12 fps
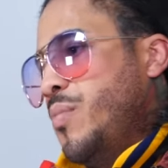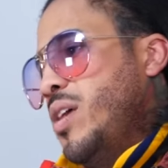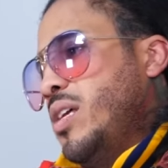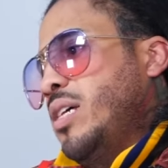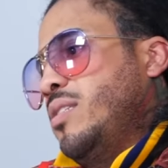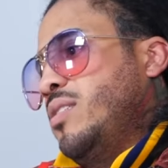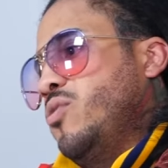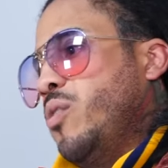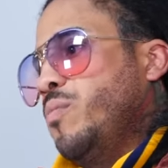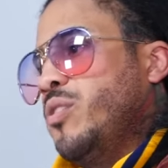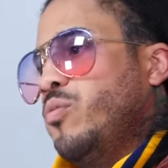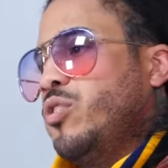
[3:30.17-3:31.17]
I mean, that's
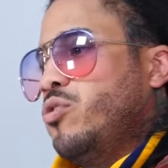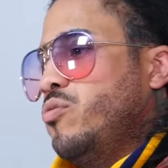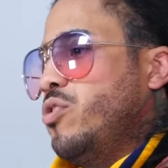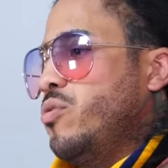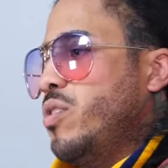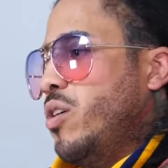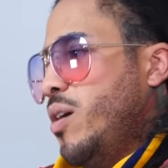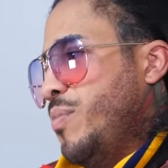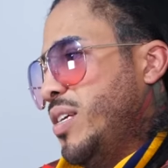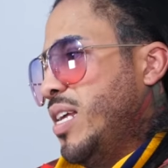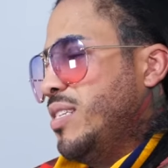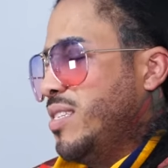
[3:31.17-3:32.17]
normally what you do, though. That's I
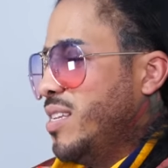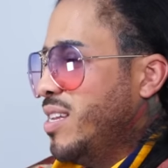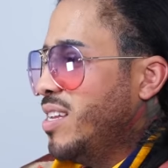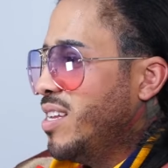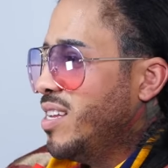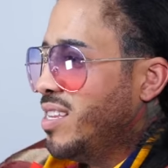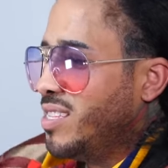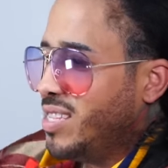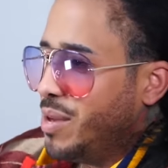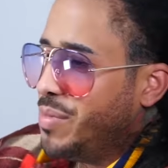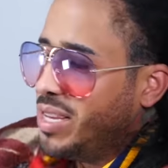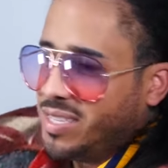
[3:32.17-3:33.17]
mean, that's what you do. Yeah,
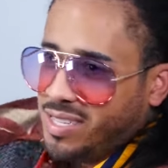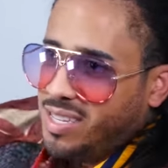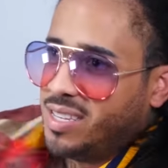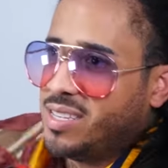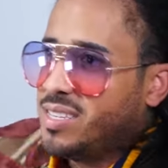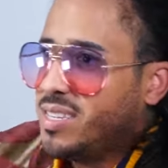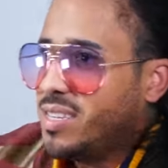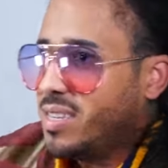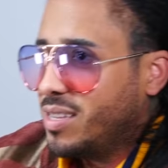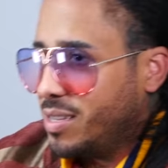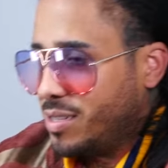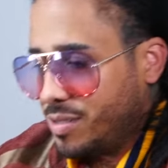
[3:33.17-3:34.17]
that makes sense.
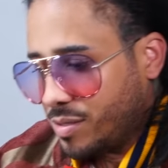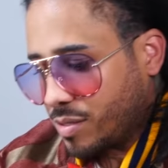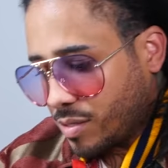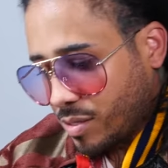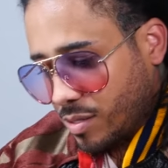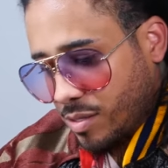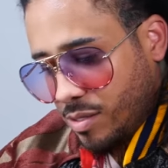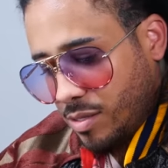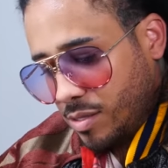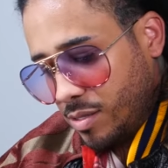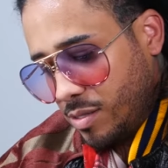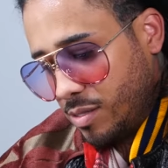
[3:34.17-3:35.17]
So, so
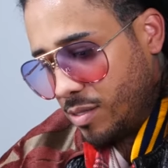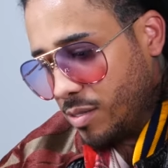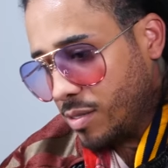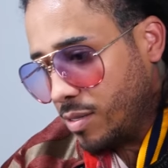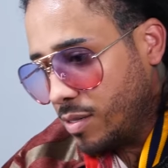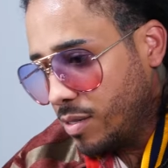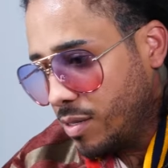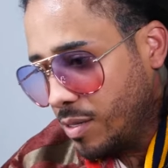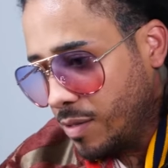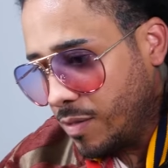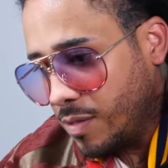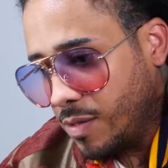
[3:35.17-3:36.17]
you end up dissing Nas.
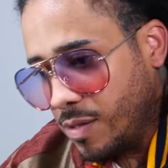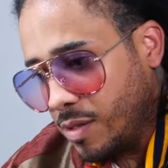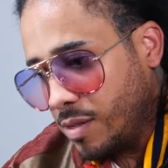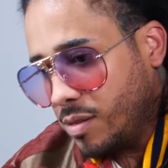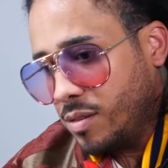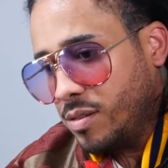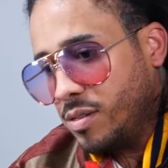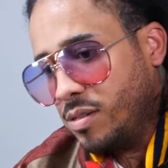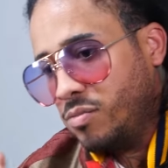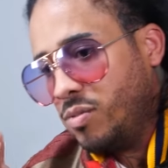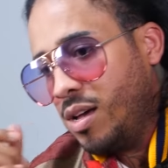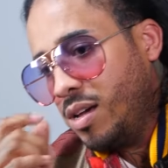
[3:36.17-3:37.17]

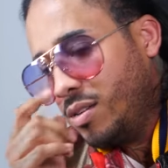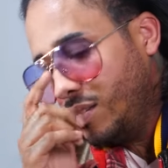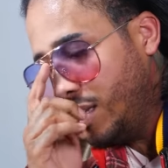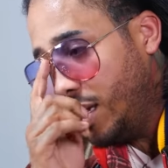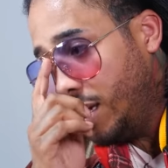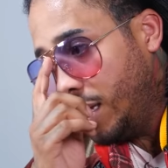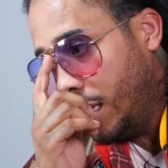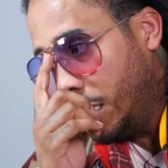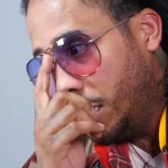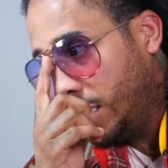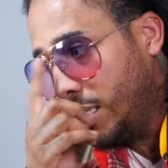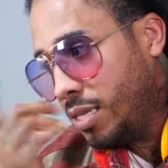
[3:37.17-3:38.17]
Well, yeah,
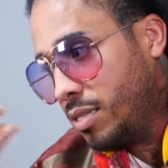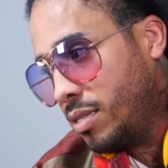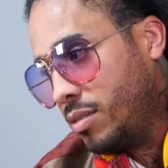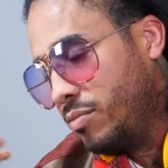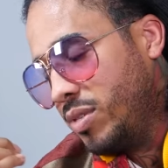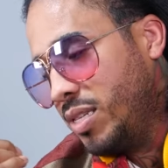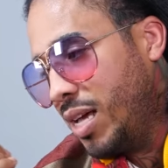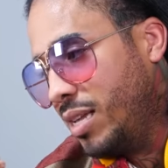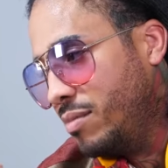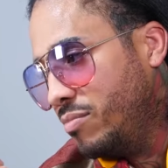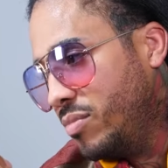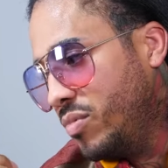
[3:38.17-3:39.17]
in a sense, in a not
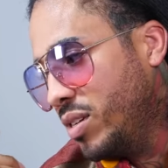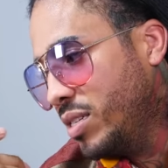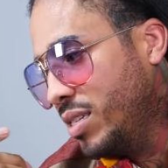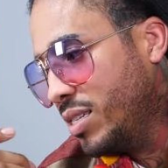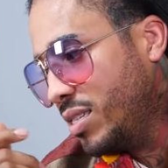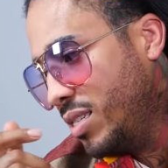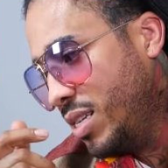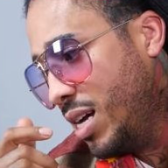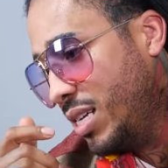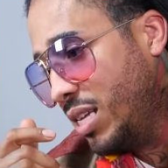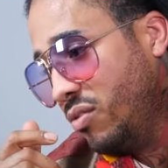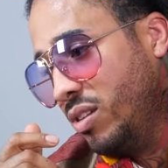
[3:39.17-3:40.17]
sense. really dissing
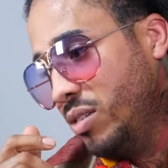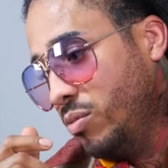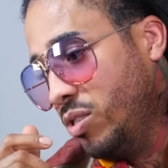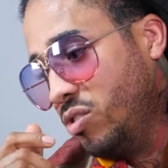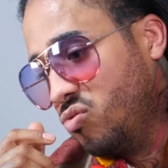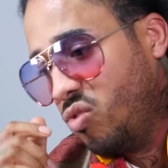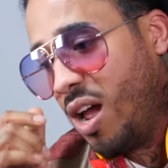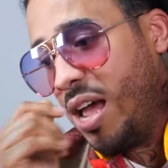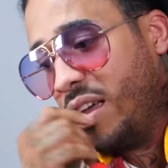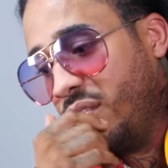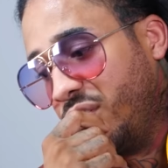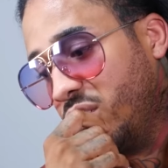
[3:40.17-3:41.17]
Nas. I really was just
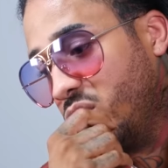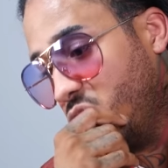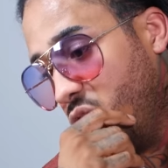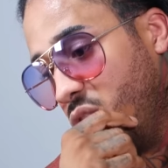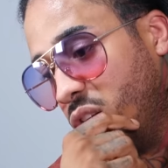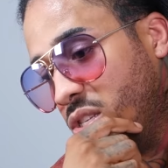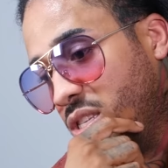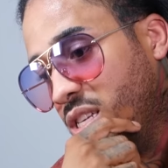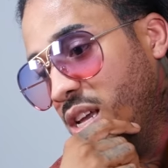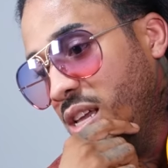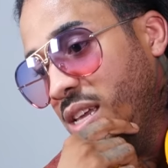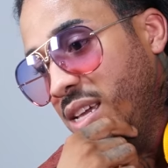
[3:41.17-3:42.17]
riding for the cause.
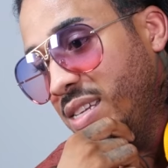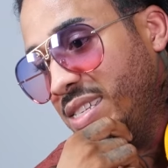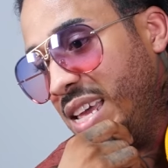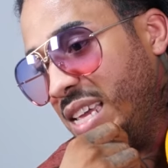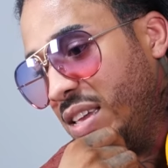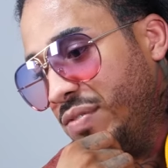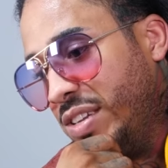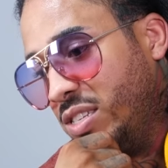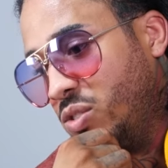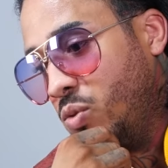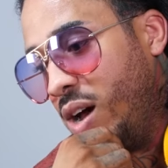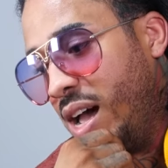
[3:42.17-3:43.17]
It's like if your
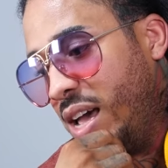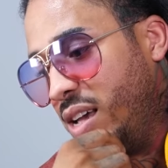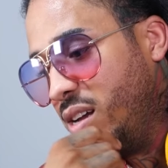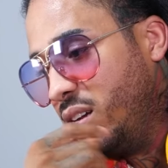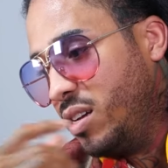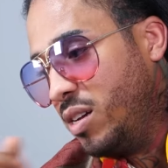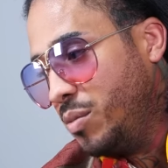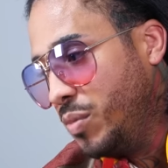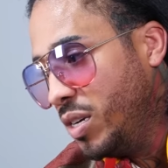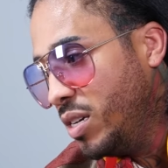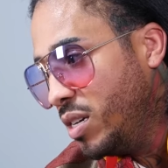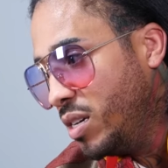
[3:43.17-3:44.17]
squad um